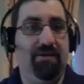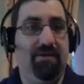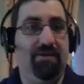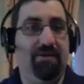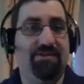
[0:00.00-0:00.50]

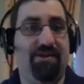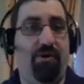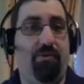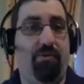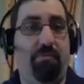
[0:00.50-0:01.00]

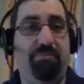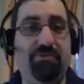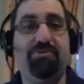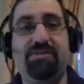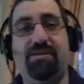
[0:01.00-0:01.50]
So
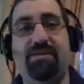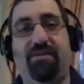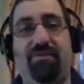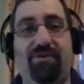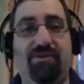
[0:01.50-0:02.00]
Boost,
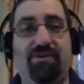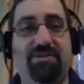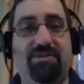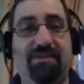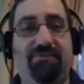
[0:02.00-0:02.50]
the new
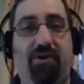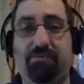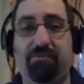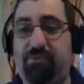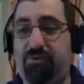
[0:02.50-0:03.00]
default
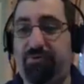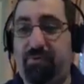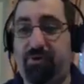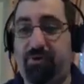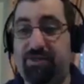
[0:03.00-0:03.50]
Moodle
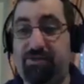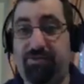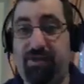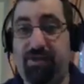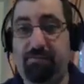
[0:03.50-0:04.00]
3.2 theme,